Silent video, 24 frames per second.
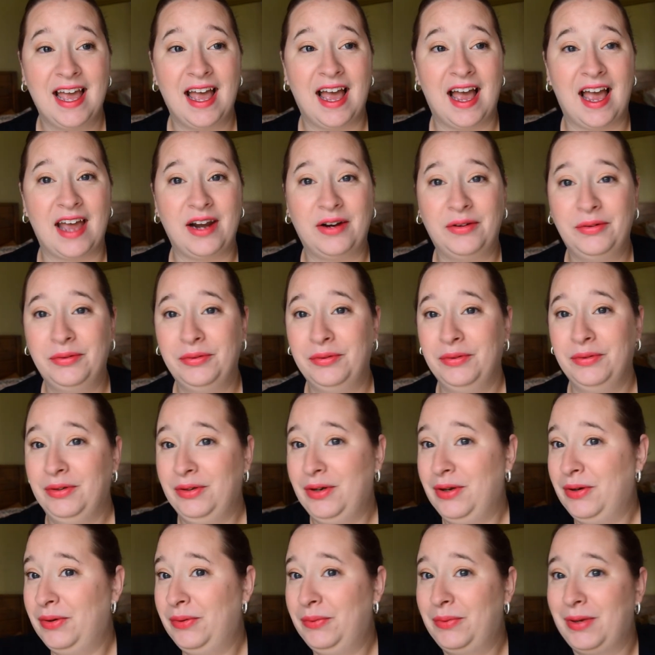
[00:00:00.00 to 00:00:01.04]
I don't
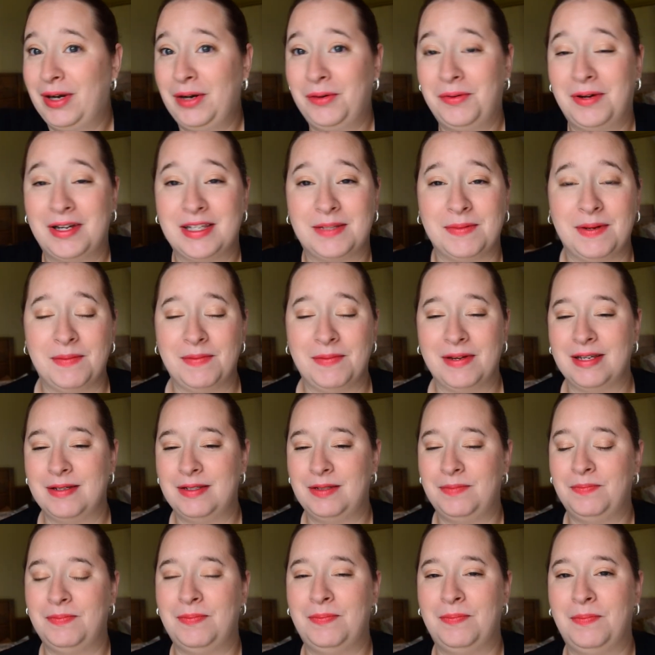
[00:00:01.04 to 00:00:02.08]
know what it was. Maybe
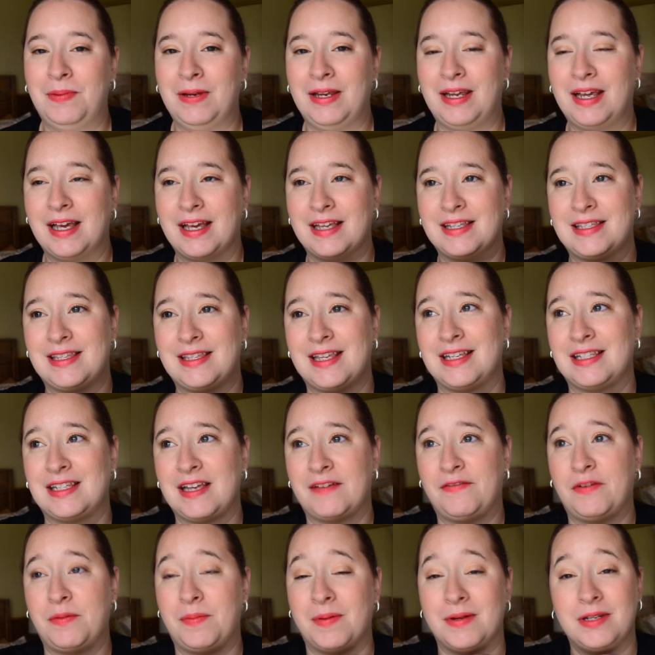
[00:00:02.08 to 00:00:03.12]
it's because things
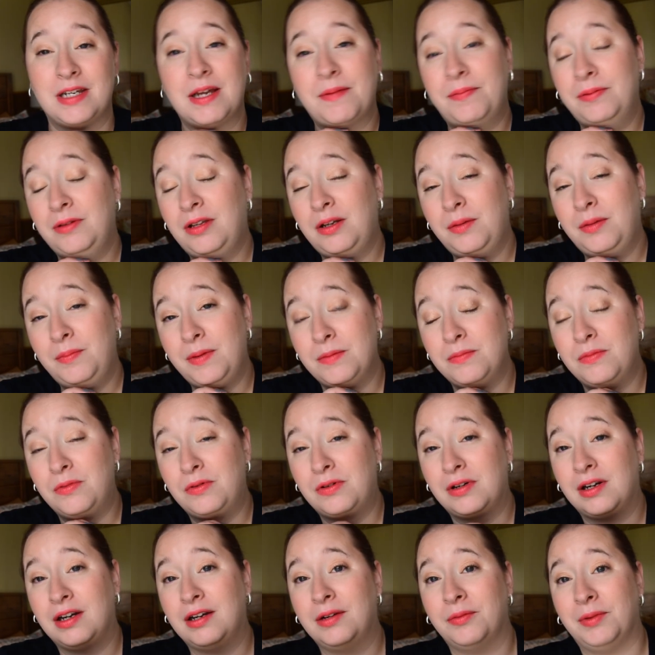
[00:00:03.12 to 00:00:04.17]
have opened up a little bit
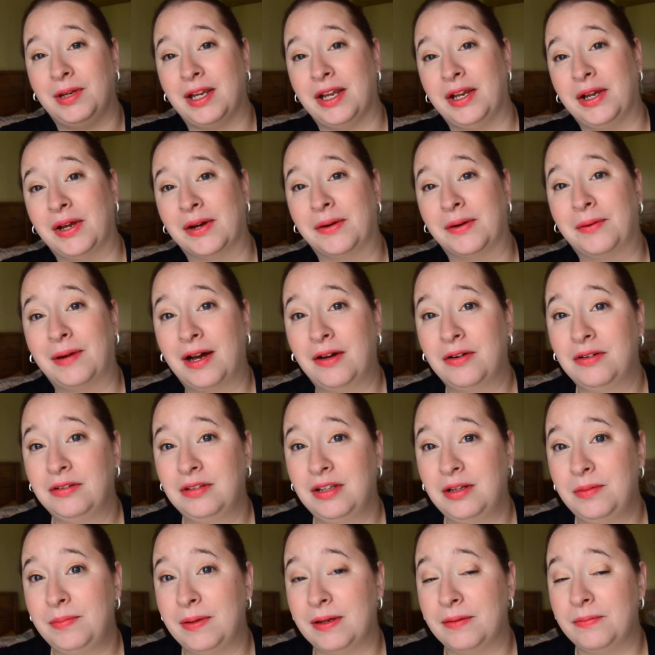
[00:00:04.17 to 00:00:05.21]
more and we can go out a
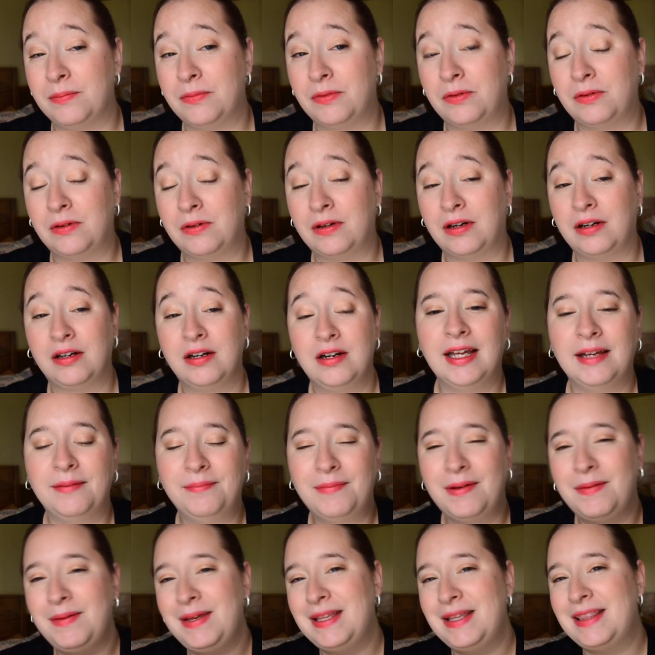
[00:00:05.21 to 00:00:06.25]
little bit more.
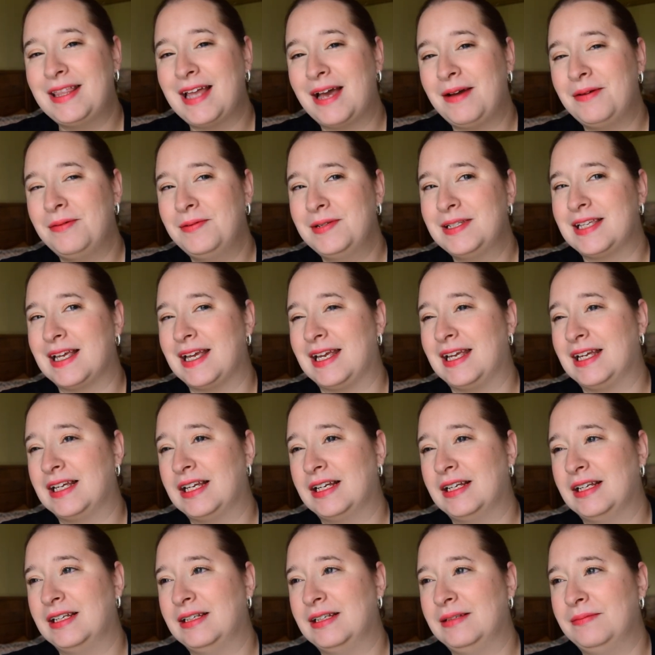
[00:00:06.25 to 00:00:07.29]
Maybe that was like
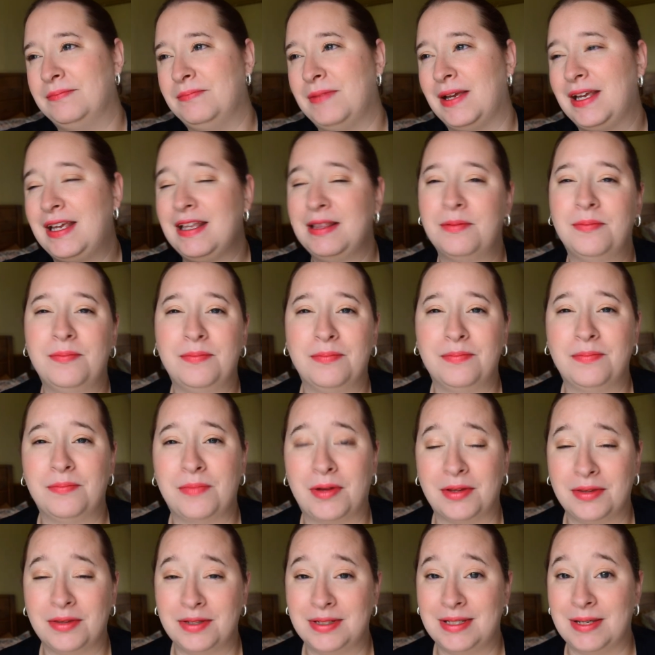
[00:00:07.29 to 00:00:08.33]
making the
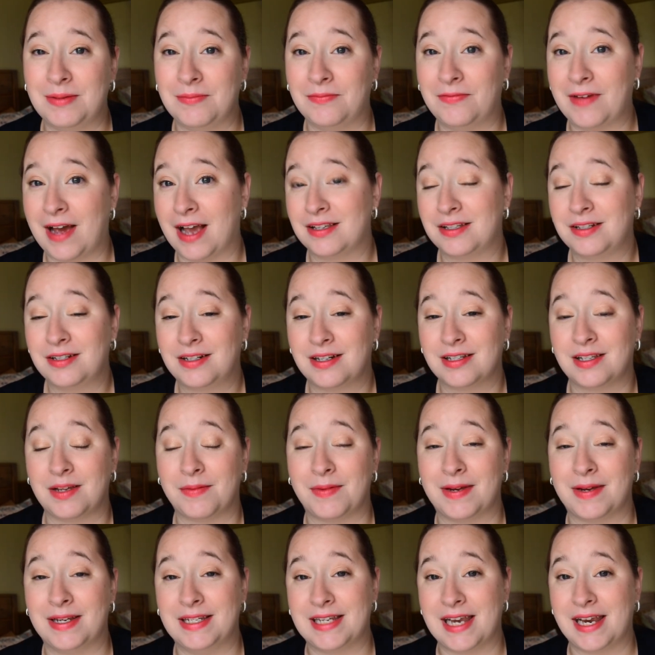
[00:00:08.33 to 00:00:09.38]
month seem faster because on
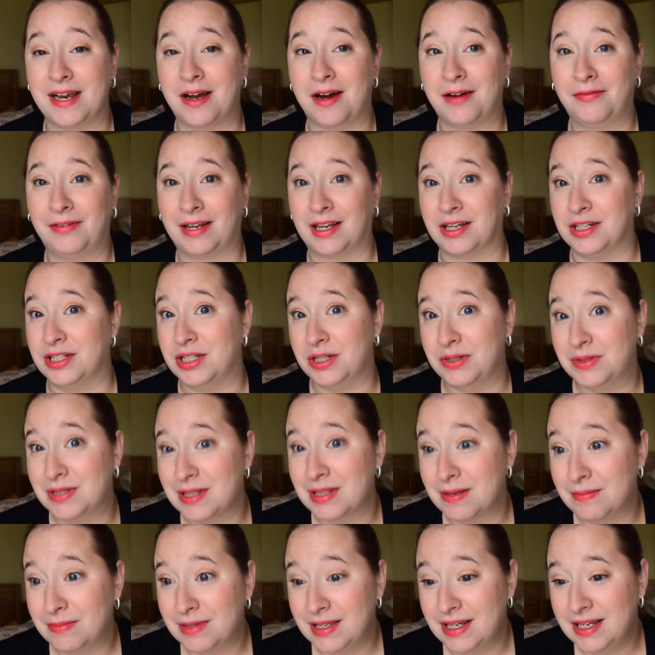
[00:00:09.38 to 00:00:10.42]
my day off I could do
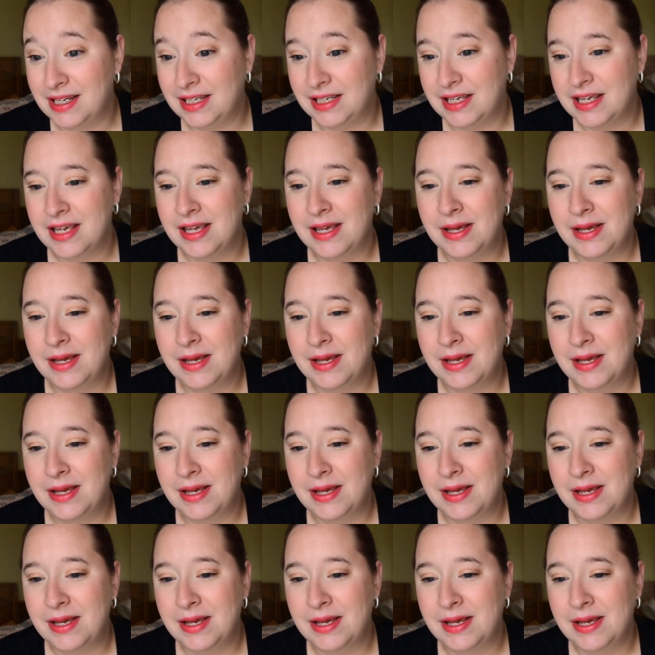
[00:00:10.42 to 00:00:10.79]
something.